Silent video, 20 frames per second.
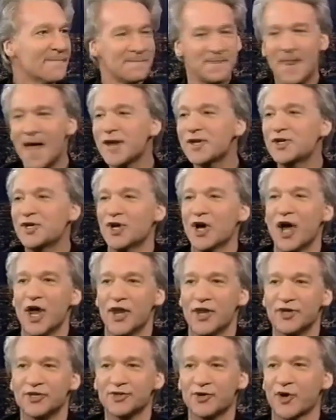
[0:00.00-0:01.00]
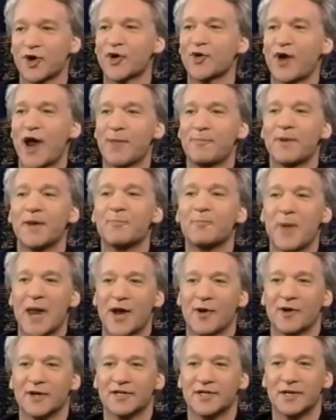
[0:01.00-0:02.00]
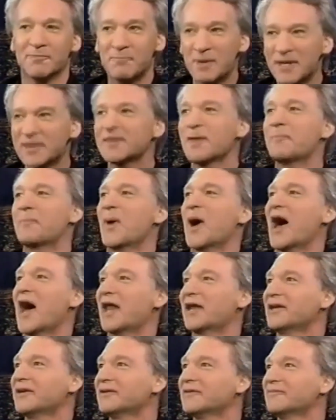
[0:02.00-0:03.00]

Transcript: not guns or crappy parenting, but the pot.